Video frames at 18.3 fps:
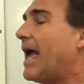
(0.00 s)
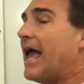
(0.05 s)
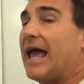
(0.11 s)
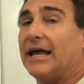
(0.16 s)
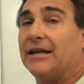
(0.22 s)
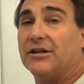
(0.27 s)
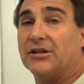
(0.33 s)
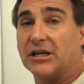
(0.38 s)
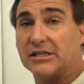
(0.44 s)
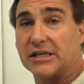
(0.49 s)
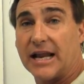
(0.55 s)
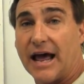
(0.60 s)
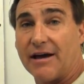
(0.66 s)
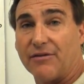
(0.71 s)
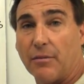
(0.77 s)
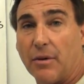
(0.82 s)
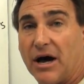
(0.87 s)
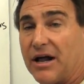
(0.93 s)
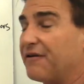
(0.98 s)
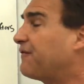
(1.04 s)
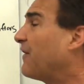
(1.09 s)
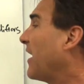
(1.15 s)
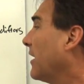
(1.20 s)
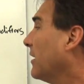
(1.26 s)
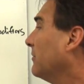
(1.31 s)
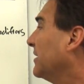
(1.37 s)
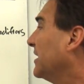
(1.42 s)
And does it have a
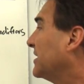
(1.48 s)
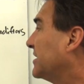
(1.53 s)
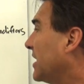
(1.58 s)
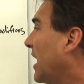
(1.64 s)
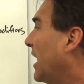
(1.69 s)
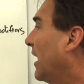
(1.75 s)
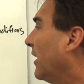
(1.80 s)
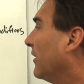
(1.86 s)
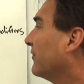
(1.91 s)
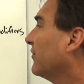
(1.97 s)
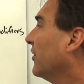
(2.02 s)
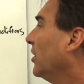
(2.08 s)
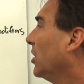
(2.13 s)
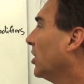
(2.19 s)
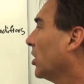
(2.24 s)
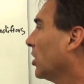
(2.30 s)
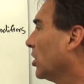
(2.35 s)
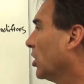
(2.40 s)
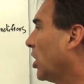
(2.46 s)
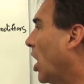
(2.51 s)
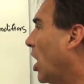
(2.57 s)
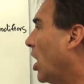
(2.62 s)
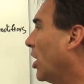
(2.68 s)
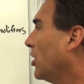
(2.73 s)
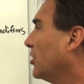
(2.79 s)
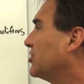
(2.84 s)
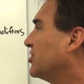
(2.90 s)
modifier? It does.
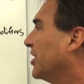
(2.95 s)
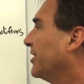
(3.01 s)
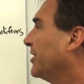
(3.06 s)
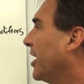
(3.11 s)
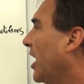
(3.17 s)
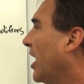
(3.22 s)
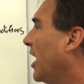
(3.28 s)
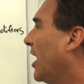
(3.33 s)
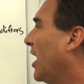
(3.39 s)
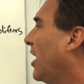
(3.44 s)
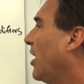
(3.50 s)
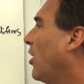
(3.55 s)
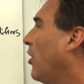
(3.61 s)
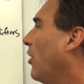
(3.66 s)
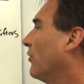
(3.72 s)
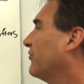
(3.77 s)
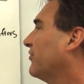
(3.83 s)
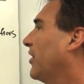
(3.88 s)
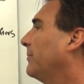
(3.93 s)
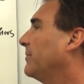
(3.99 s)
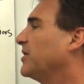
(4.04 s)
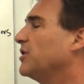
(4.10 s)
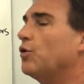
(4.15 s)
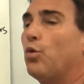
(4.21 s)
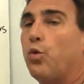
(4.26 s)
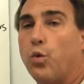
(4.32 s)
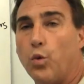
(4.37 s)
Large and all tell
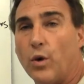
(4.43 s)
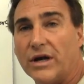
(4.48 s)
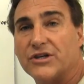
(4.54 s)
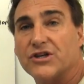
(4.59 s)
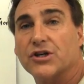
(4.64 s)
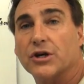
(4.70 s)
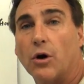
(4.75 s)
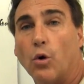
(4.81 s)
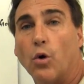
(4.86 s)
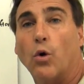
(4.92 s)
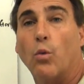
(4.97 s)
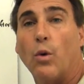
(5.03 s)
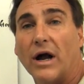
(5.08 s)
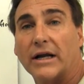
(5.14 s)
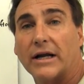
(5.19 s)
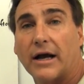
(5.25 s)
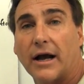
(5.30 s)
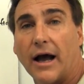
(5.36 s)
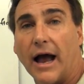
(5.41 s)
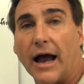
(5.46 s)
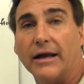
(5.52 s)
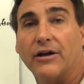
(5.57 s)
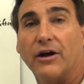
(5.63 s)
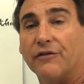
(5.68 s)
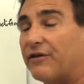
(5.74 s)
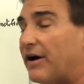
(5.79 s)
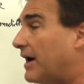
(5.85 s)
me which or what
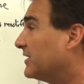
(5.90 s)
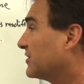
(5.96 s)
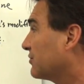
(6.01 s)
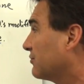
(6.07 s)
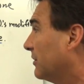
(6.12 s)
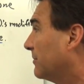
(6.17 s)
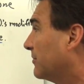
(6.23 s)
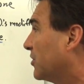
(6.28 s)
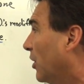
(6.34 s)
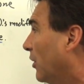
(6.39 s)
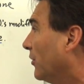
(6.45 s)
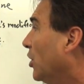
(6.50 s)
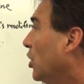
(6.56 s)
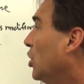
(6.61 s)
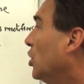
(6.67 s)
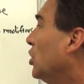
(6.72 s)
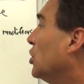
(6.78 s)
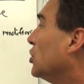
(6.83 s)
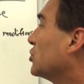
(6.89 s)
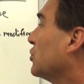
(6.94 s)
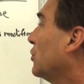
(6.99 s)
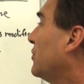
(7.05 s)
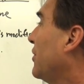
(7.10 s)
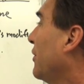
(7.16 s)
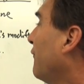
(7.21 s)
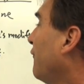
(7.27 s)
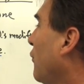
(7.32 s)
kind of ice cream cone.
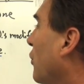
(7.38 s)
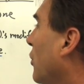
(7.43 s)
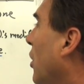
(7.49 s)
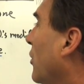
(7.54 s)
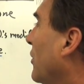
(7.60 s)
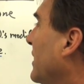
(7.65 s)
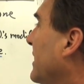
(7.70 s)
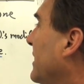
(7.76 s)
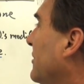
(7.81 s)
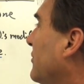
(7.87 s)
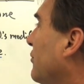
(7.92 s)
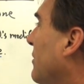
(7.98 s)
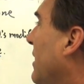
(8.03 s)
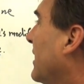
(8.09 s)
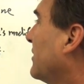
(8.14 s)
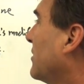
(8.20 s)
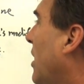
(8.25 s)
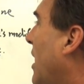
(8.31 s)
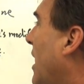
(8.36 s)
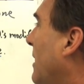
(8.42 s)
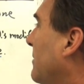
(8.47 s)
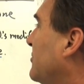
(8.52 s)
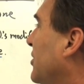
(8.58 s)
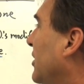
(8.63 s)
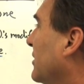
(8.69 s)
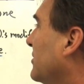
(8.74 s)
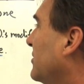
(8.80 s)
So therefore, our indirect
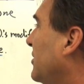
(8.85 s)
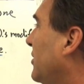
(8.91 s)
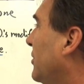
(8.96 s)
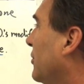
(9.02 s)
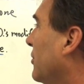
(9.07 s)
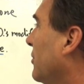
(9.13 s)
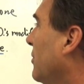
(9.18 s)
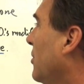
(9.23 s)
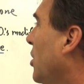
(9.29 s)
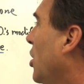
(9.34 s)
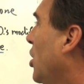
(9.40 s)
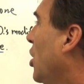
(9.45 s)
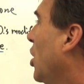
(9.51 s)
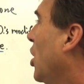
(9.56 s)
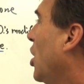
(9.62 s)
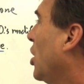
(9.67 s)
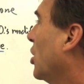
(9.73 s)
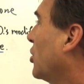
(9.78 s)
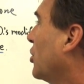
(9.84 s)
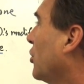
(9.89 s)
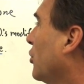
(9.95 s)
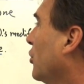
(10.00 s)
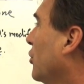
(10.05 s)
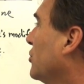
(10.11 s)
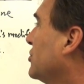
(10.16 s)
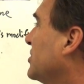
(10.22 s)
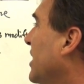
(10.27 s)
object here
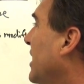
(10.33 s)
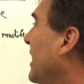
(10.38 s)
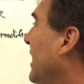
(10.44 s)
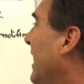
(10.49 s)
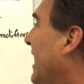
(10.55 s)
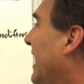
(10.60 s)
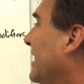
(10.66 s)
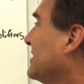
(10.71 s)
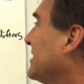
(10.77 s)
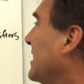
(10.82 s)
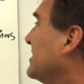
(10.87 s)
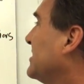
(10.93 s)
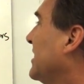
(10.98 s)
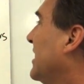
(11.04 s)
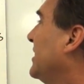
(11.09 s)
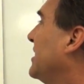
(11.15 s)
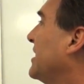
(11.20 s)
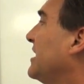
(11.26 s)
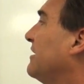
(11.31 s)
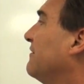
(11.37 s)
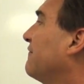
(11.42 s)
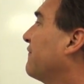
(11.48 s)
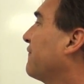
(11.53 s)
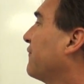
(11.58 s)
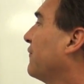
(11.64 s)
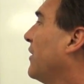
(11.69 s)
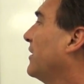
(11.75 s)
occurs, as I said, in
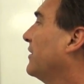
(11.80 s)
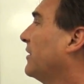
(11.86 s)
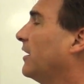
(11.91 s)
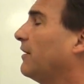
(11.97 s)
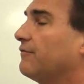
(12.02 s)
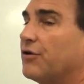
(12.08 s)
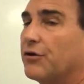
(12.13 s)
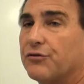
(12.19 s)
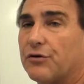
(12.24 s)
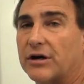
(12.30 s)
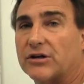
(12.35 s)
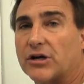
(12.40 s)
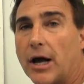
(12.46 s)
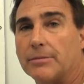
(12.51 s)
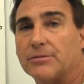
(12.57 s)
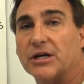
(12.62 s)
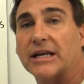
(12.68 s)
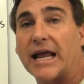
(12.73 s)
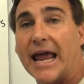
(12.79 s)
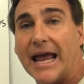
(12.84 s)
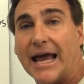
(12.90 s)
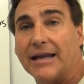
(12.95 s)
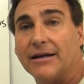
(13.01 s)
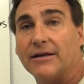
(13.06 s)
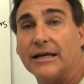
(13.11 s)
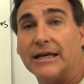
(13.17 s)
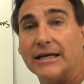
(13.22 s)
front of the direct object
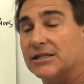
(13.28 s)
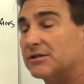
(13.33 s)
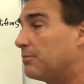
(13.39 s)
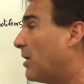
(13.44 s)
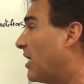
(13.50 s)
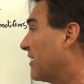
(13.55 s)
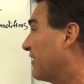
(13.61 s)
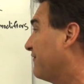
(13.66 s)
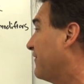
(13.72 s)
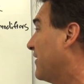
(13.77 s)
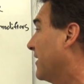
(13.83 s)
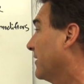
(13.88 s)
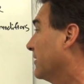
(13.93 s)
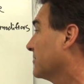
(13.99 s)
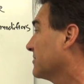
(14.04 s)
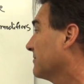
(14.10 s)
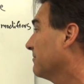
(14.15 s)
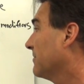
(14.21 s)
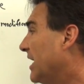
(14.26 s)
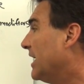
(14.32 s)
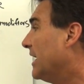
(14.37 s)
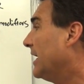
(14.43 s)
and its modifiers.